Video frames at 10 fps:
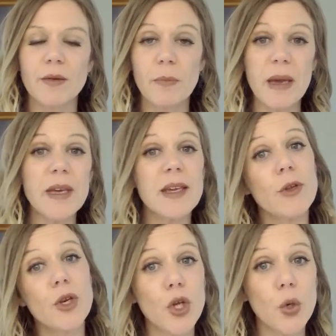maybe
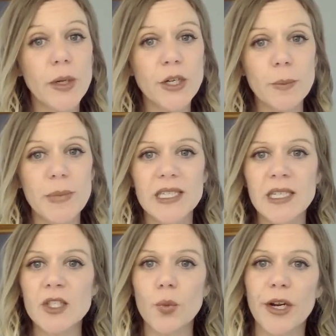even new in your
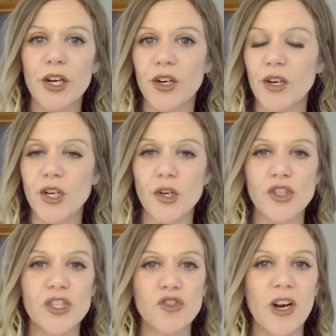business where you're
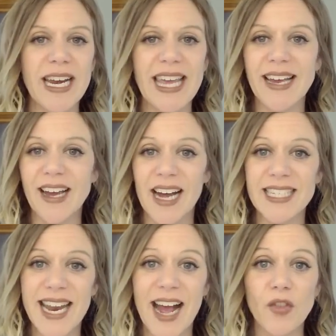just trying to get
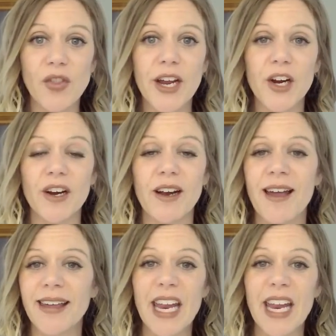content out there